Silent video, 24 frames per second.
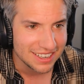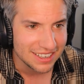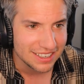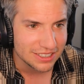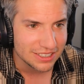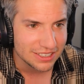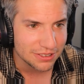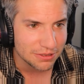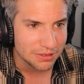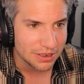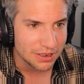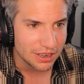
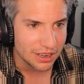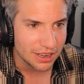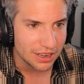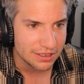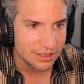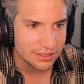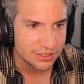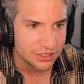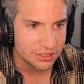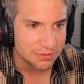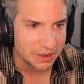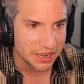So
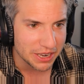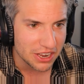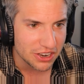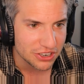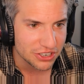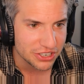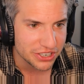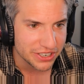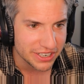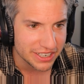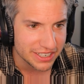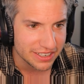just making
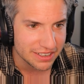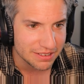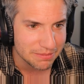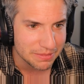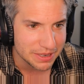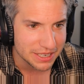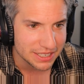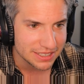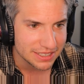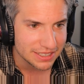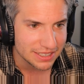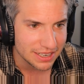sure I didn't
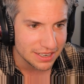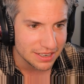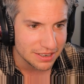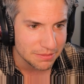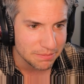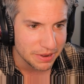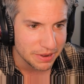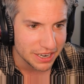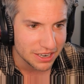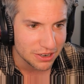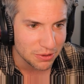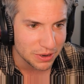miss any
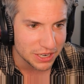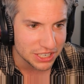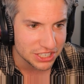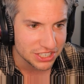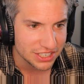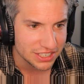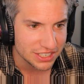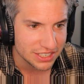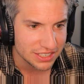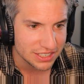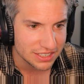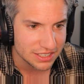big
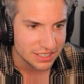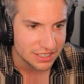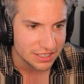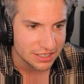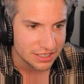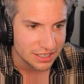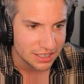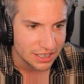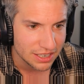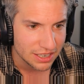questions.